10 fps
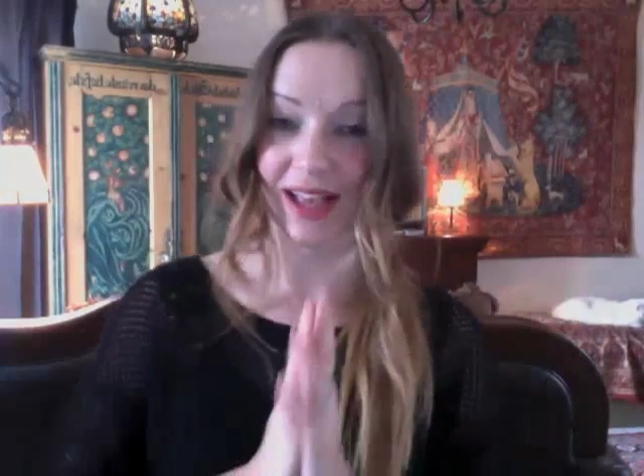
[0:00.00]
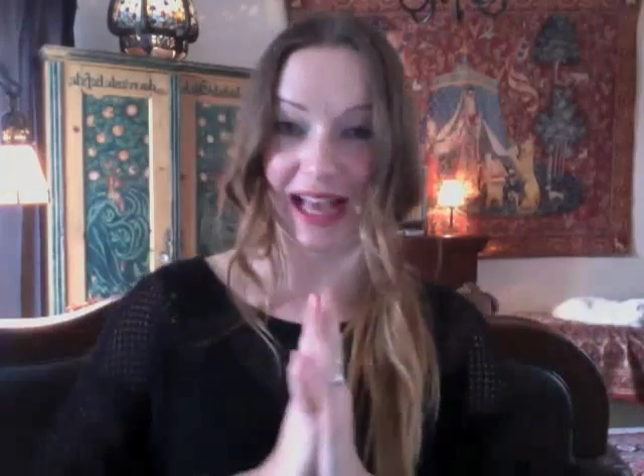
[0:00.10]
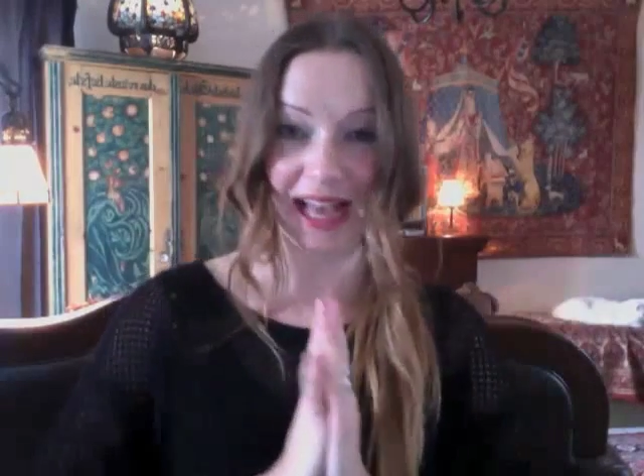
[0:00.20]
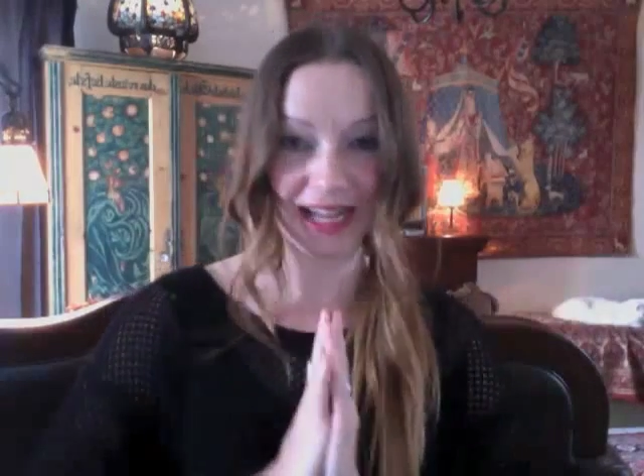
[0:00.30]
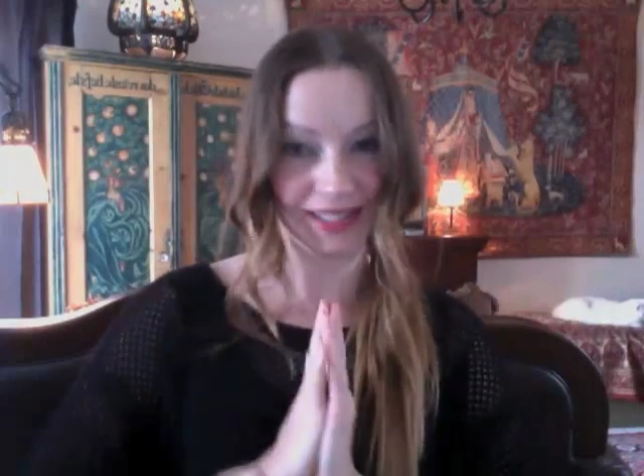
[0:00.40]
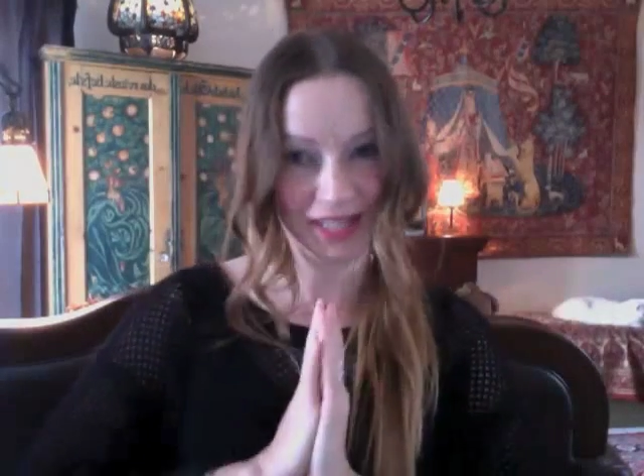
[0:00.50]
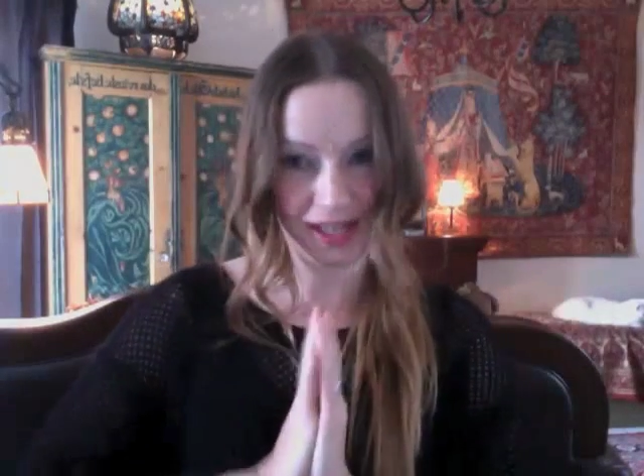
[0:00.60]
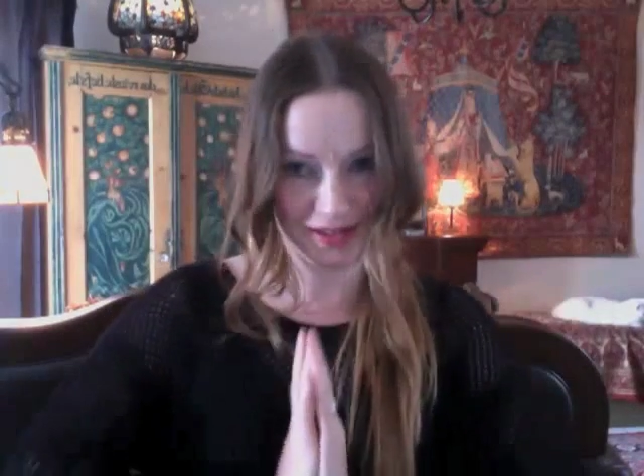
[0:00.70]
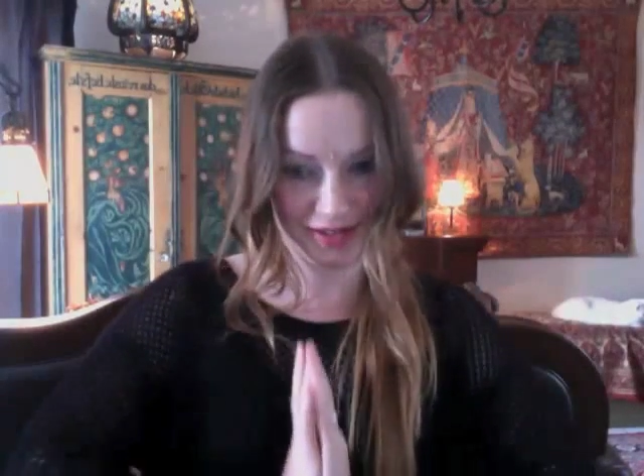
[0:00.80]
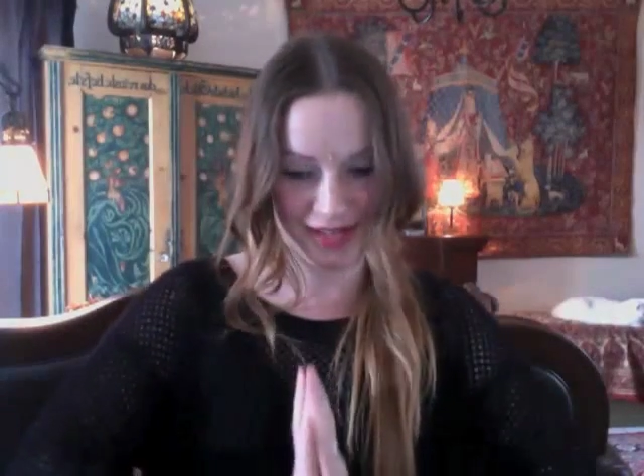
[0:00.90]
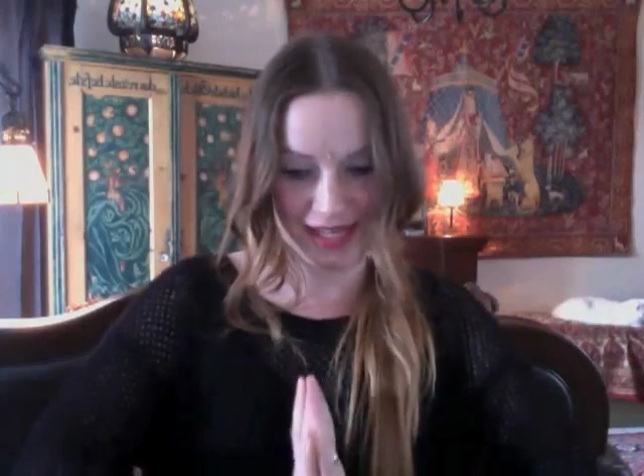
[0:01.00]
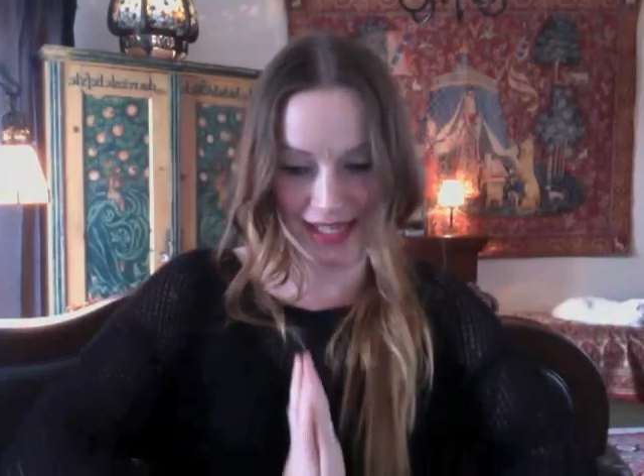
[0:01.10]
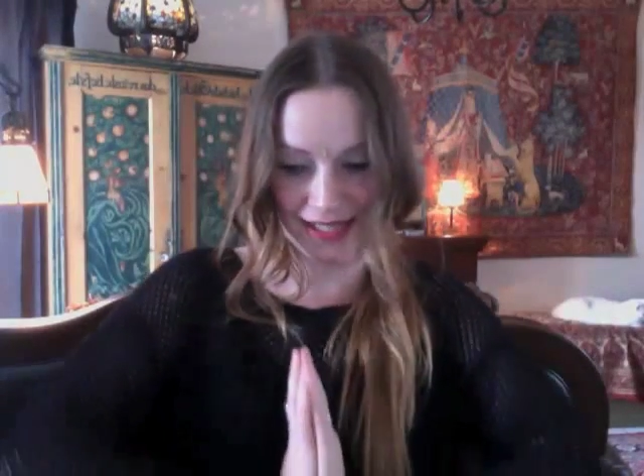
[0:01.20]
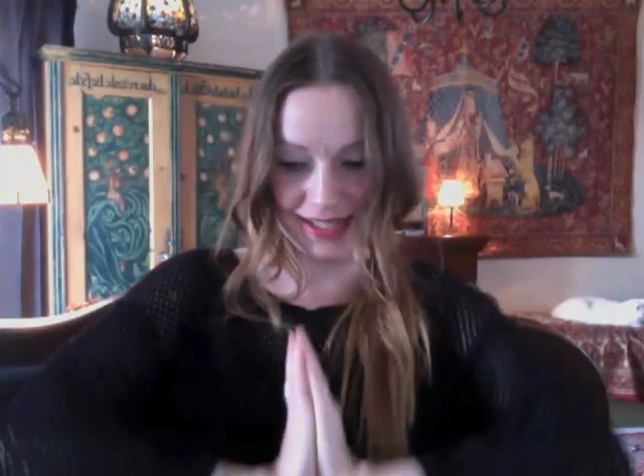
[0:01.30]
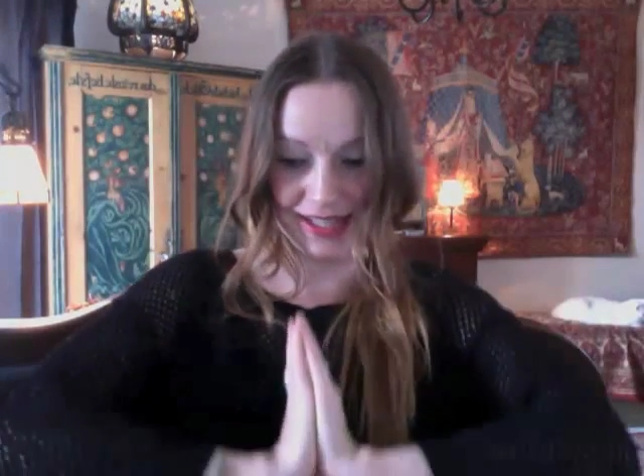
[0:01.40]
On to other
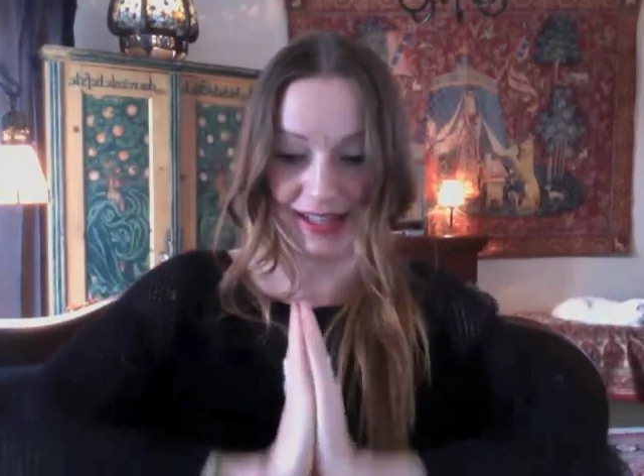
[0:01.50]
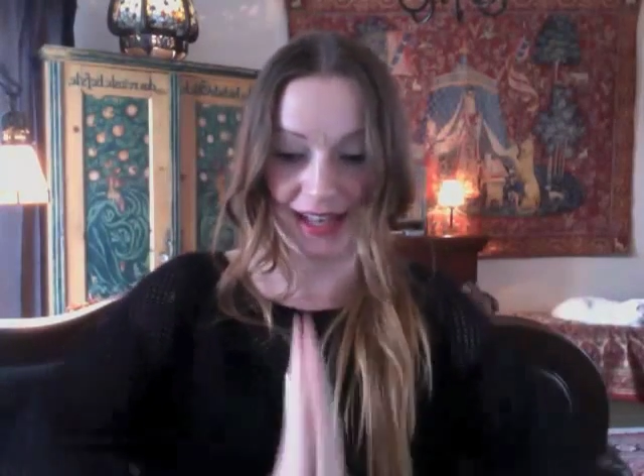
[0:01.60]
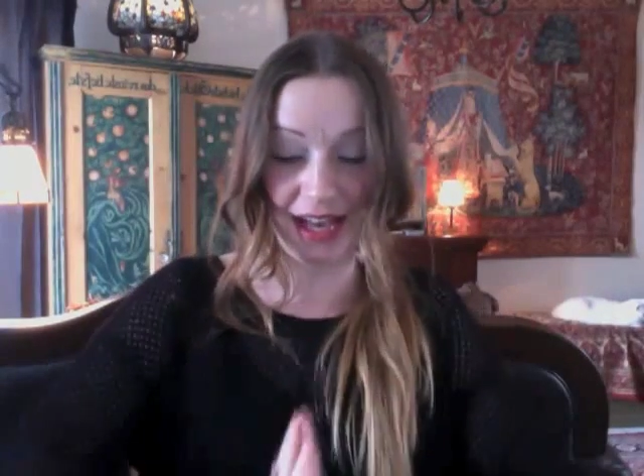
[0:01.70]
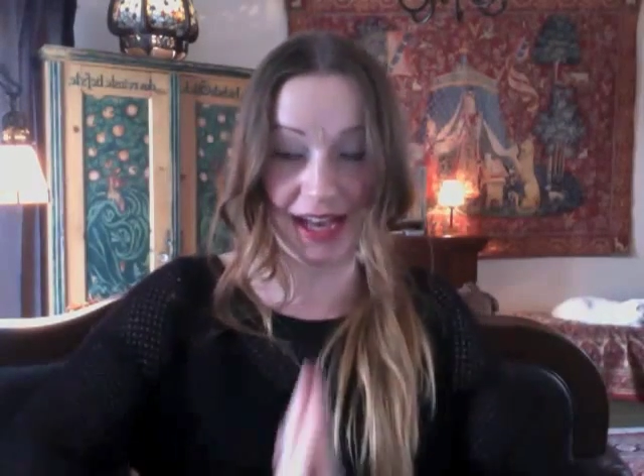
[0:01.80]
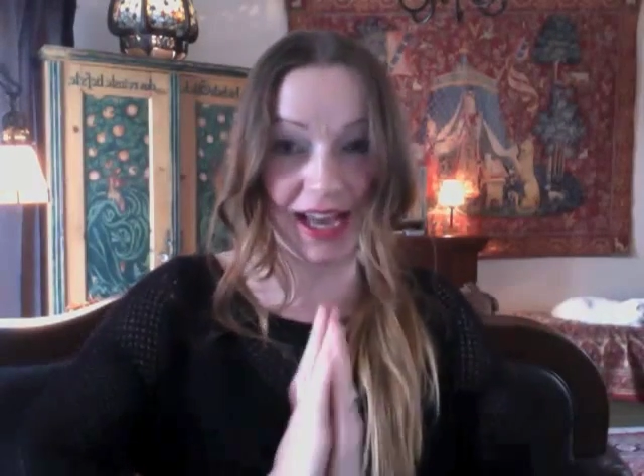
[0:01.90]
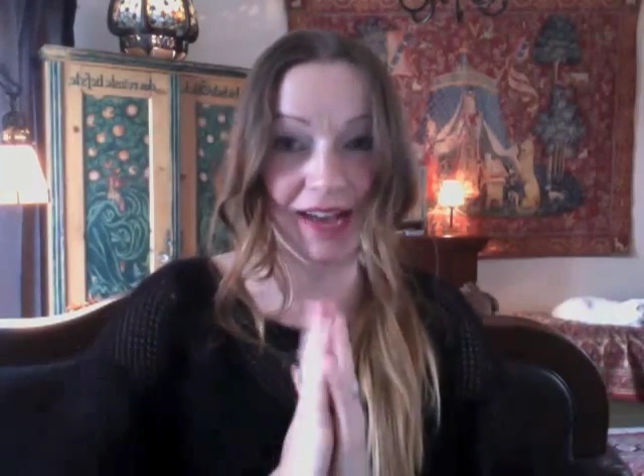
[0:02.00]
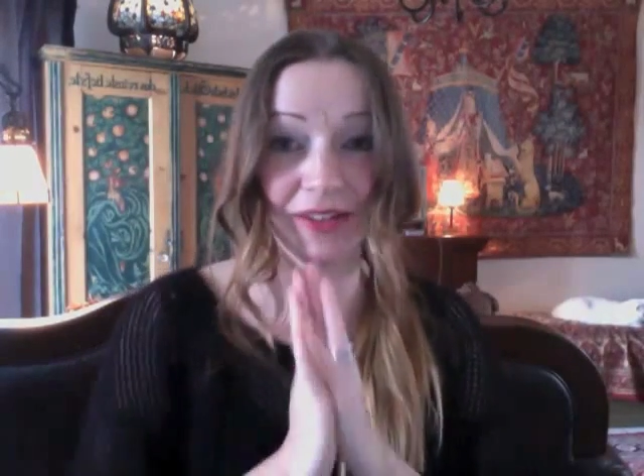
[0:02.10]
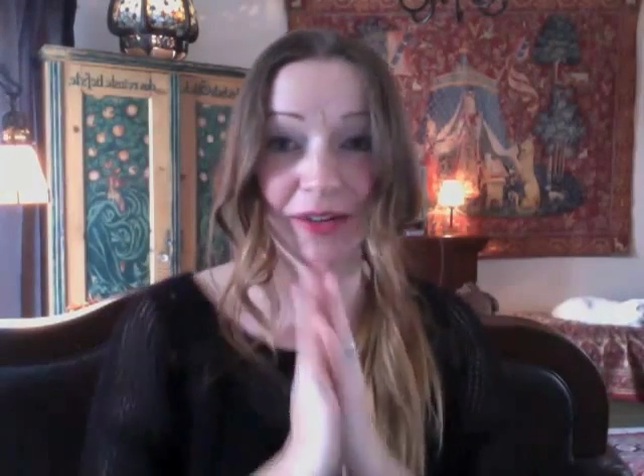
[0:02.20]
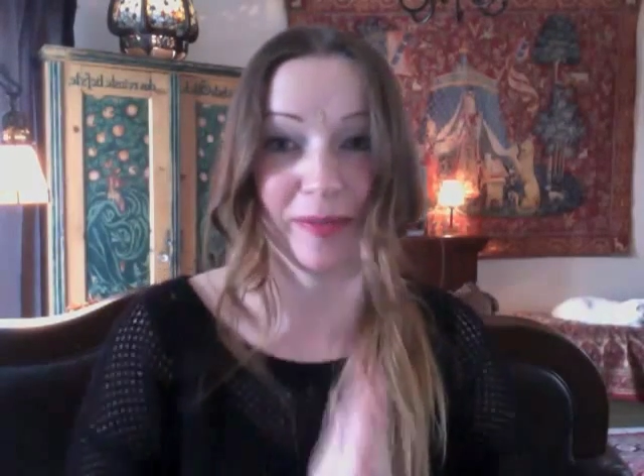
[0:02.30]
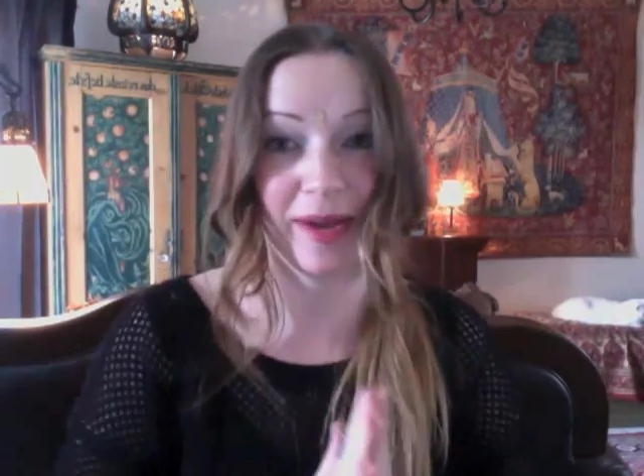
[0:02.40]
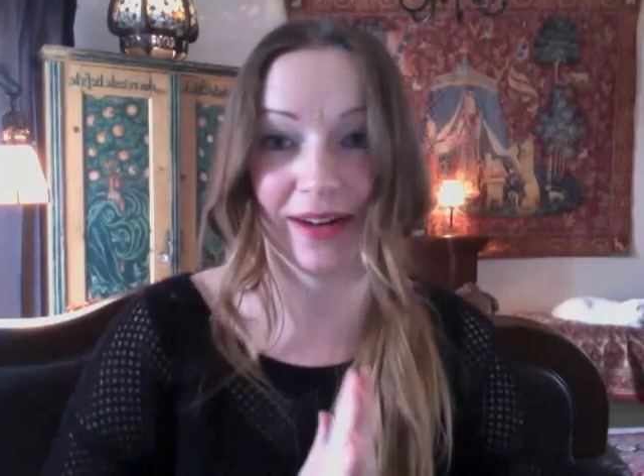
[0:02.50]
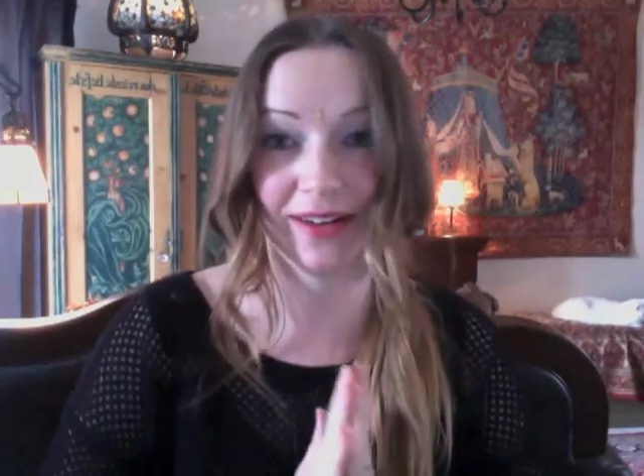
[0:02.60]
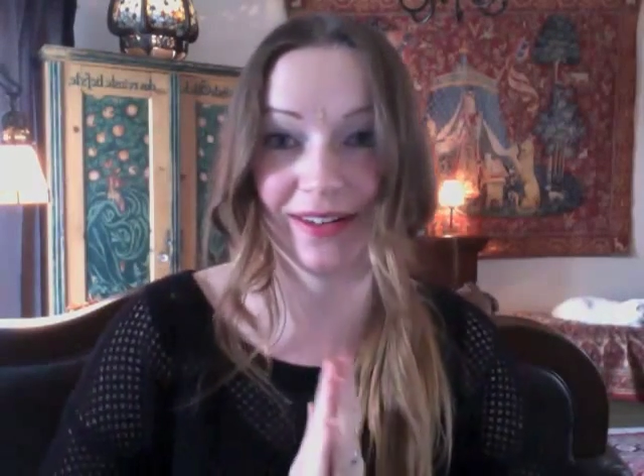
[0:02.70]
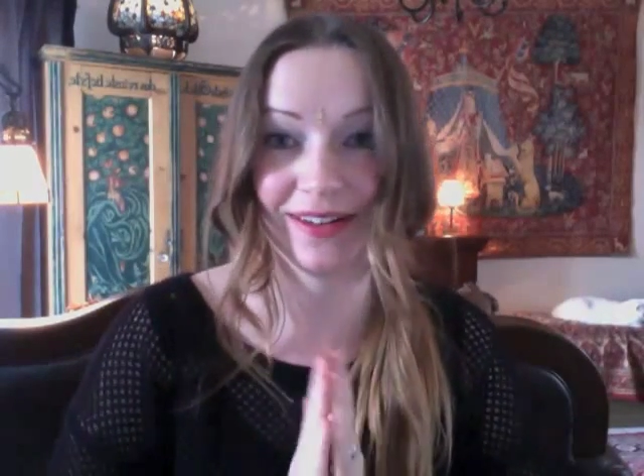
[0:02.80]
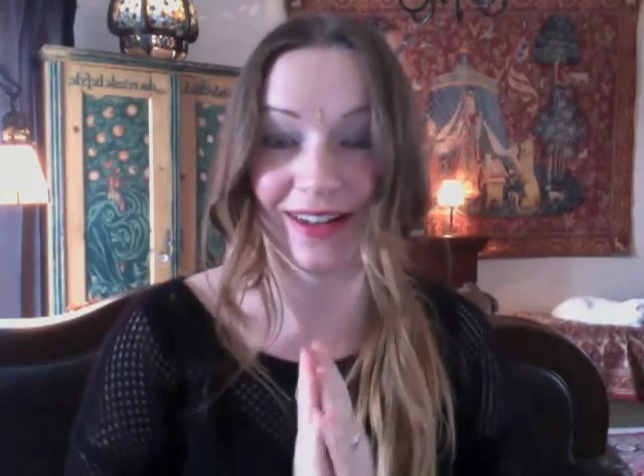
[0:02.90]
things. I have a new
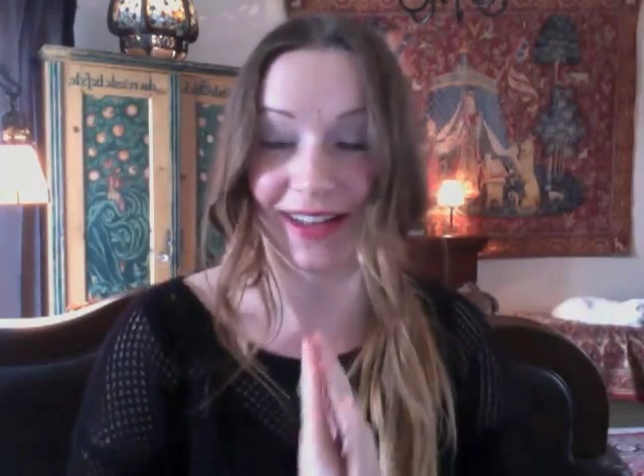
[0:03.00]
pattern,